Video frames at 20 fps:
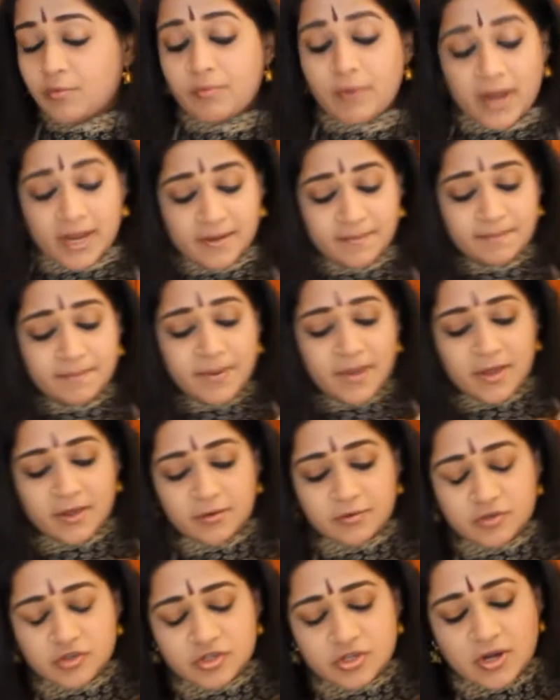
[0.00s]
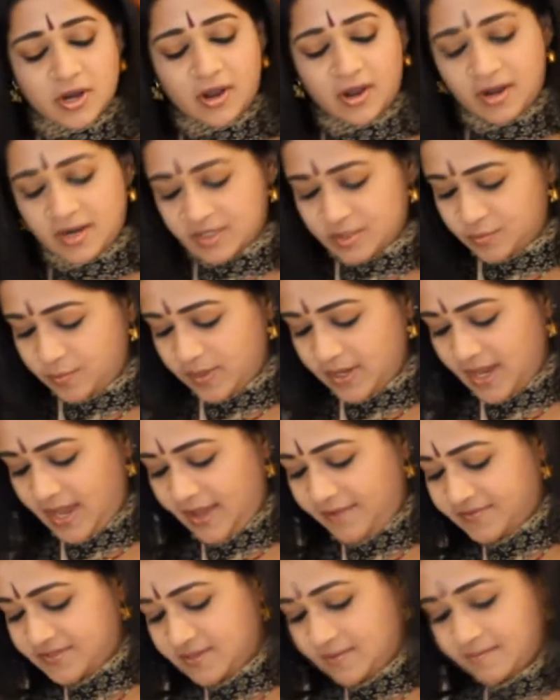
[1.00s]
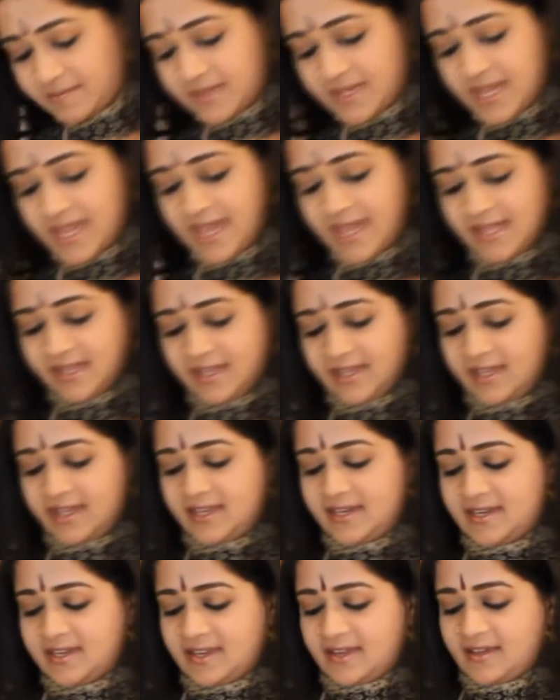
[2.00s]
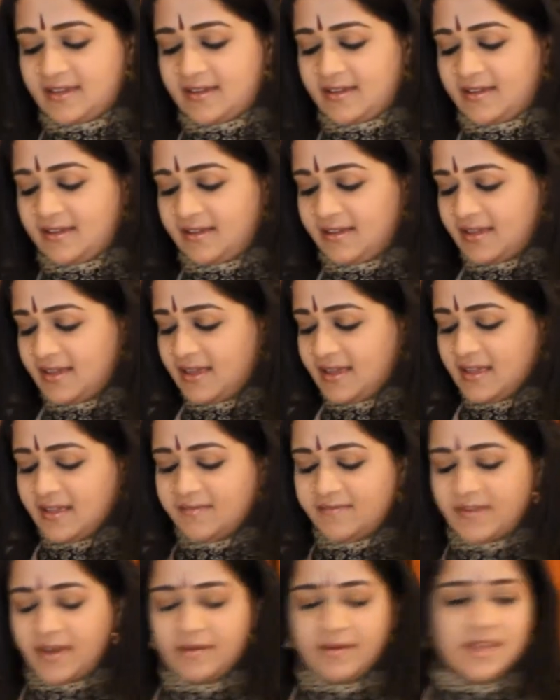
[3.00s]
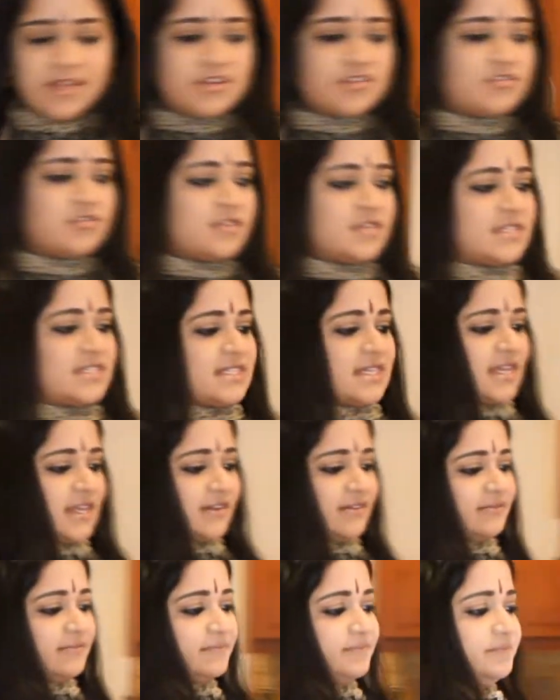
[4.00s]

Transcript: rainbow chard, we have some kale in here. Very interesting.